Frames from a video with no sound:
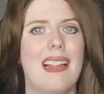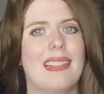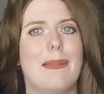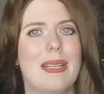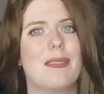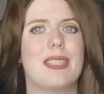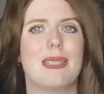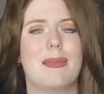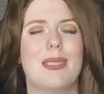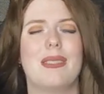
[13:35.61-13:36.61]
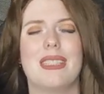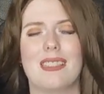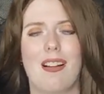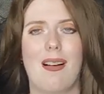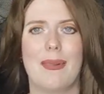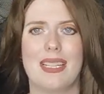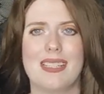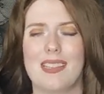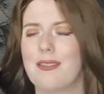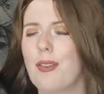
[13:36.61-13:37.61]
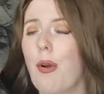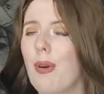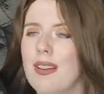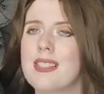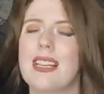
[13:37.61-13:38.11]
Let me know down below in the comments. Of course,